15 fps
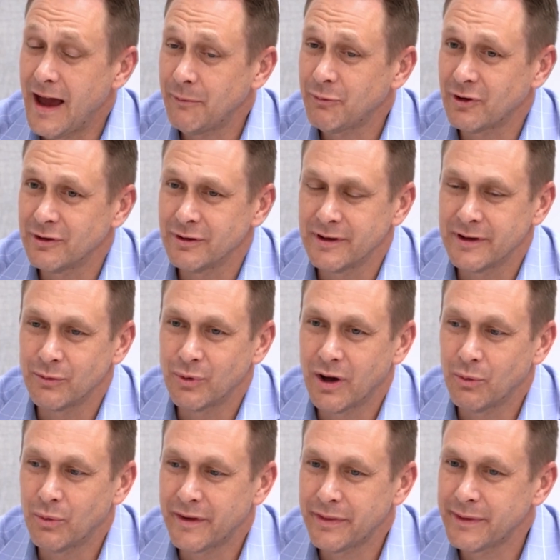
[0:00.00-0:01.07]
Absolutely.
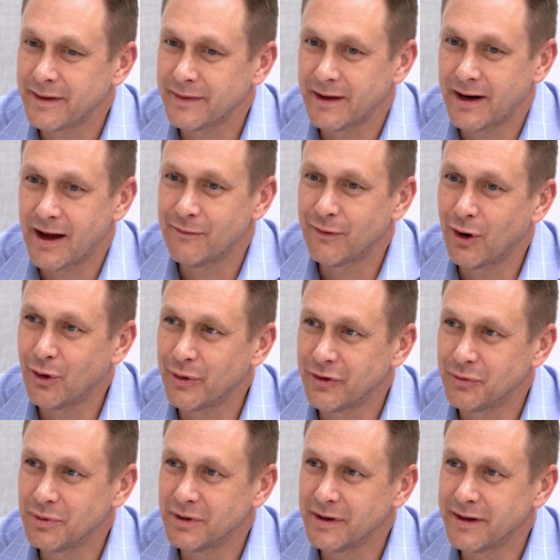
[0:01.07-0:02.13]
Well, one thing that I've
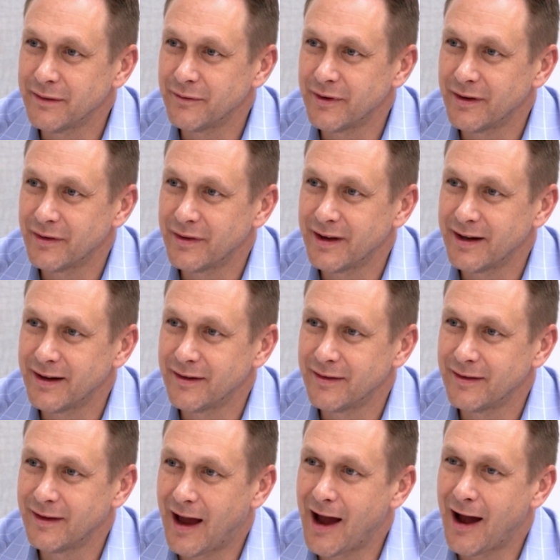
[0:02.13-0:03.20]
always believed is that
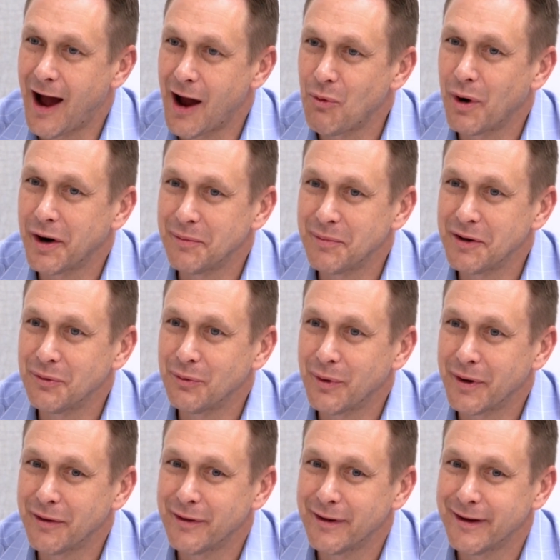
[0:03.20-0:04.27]
it, I, I want to be
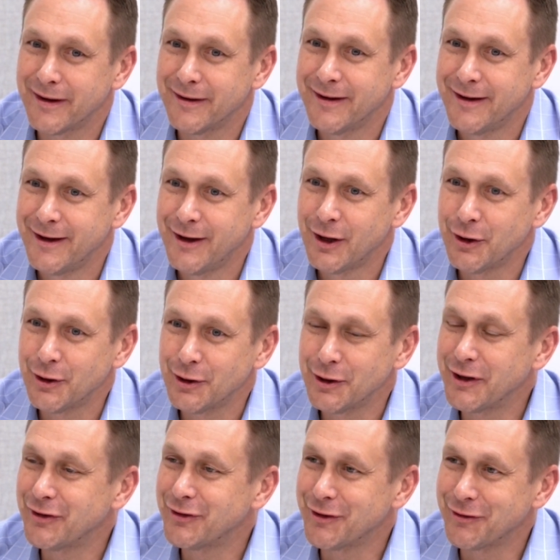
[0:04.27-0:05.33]
one of the
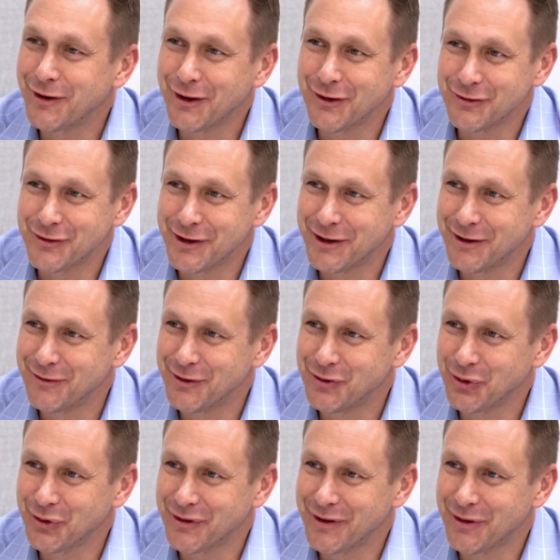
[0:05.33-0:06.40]
least intelligent
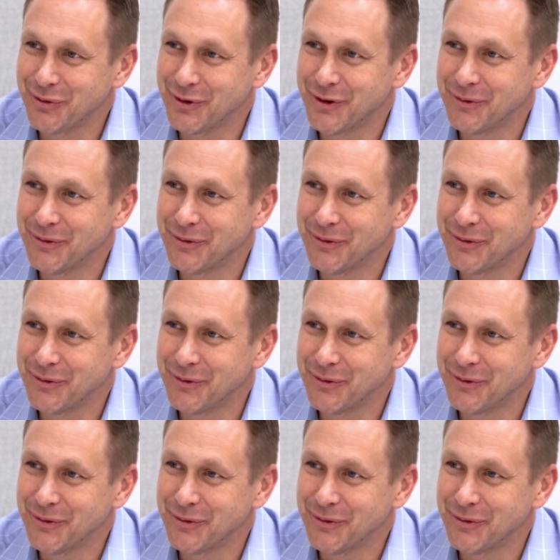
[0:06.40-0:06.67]
individuals in the